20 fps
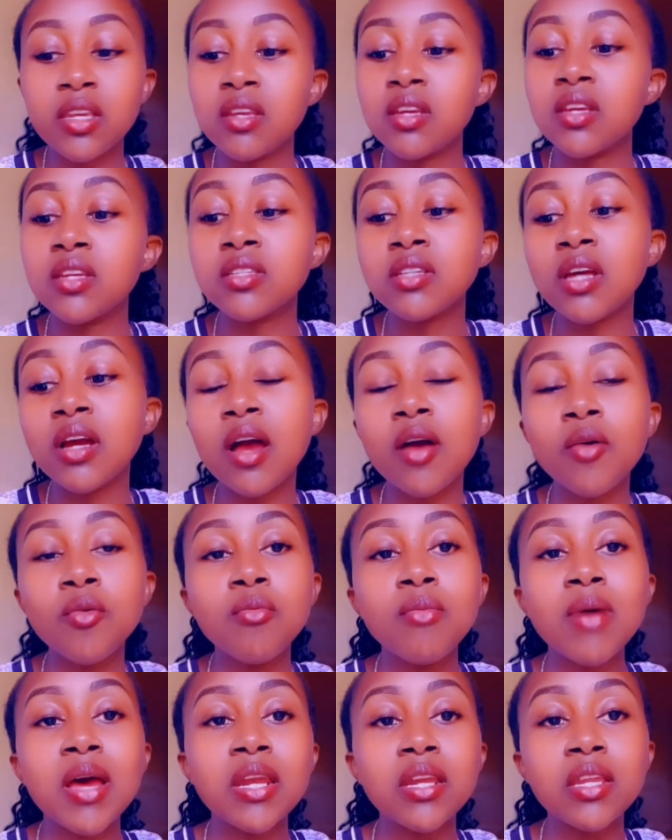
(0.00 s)
nikitaka
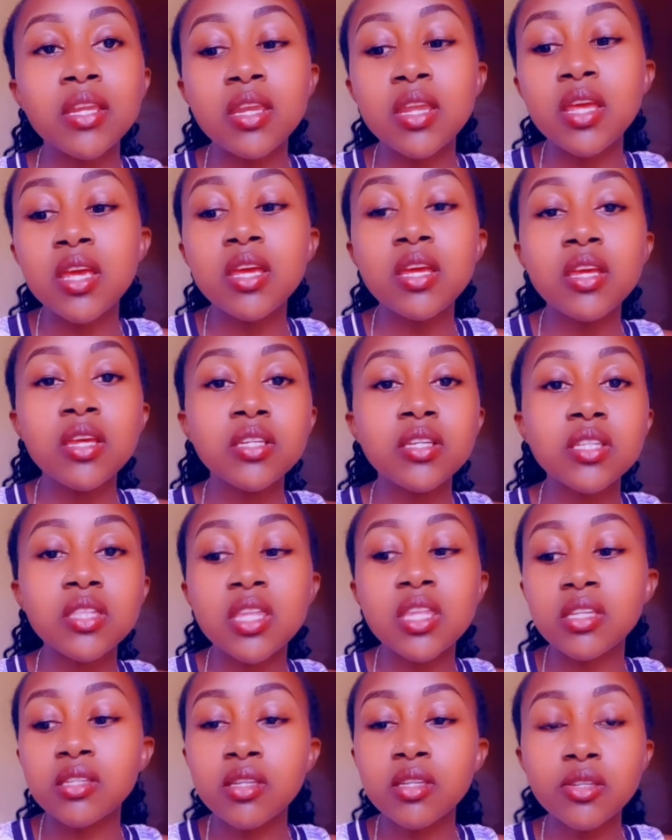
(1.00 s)
kumarinate,
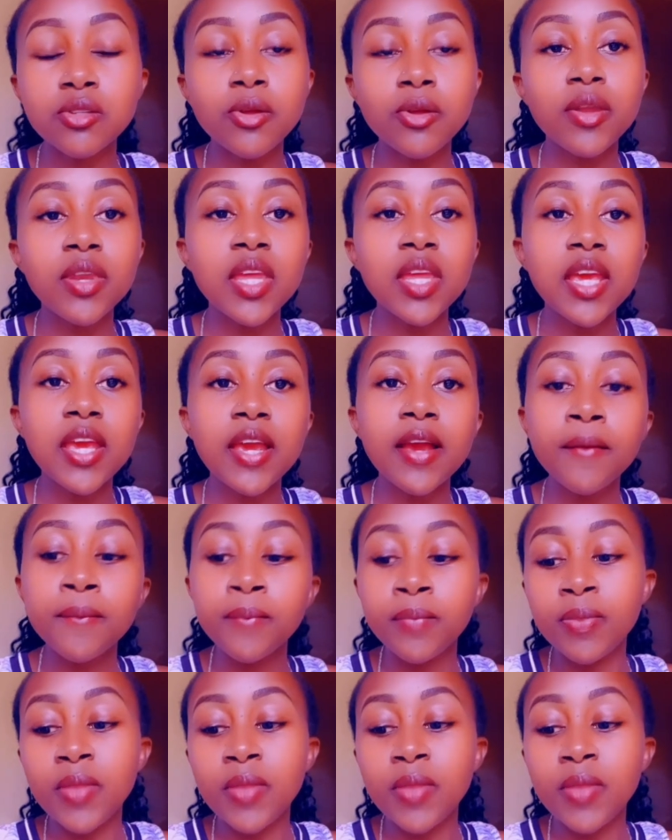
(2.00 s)
the seasoning,